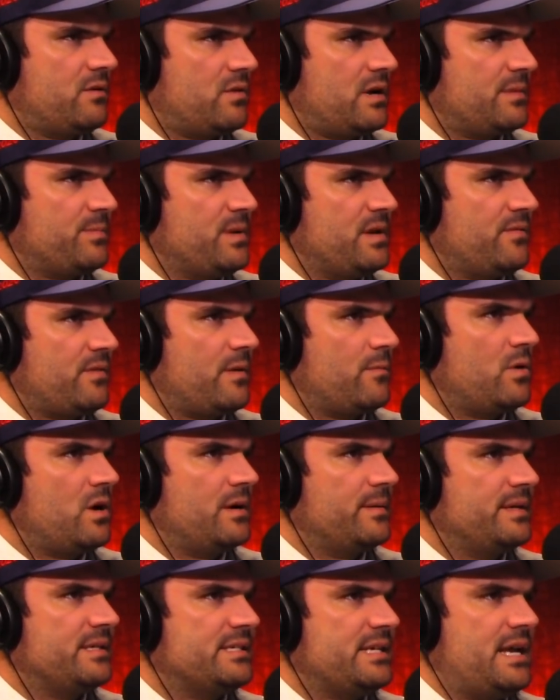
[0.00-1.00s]
Correct me if I'm
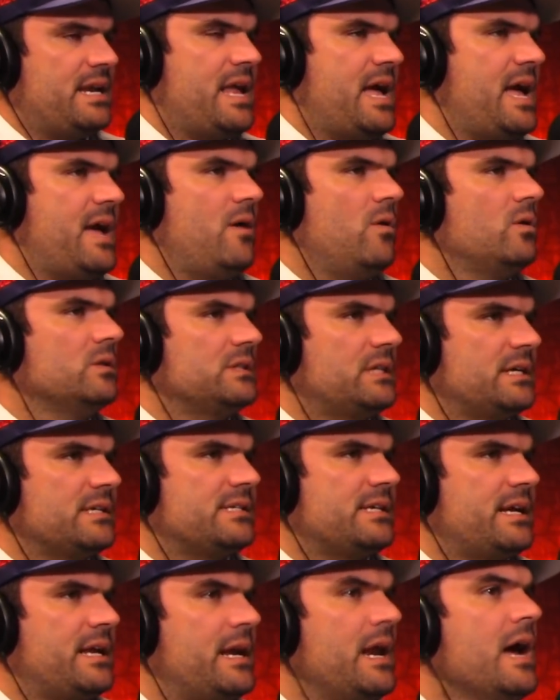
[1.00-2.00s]
wrong. He's saying, hey, hold on a
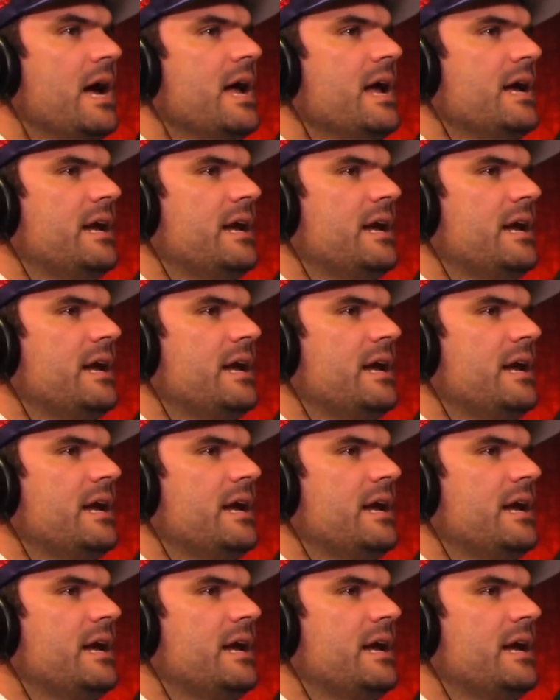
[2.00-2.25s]
second.